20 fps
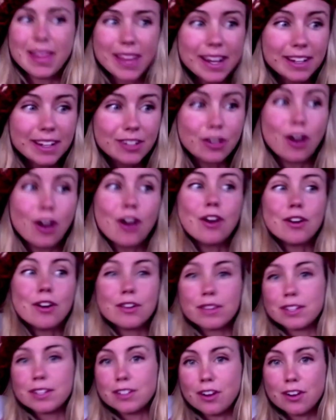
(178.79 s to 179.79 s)
then go
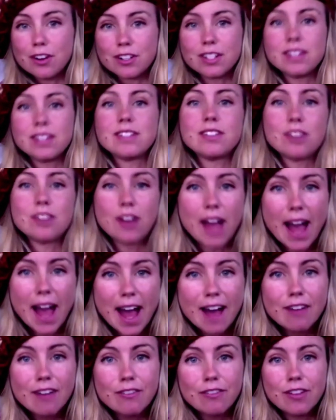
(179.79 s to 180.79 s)
to the doctors, you know,
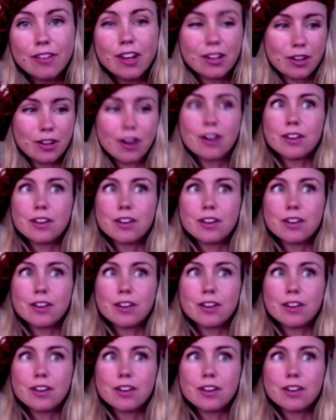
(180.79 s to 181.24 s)
go to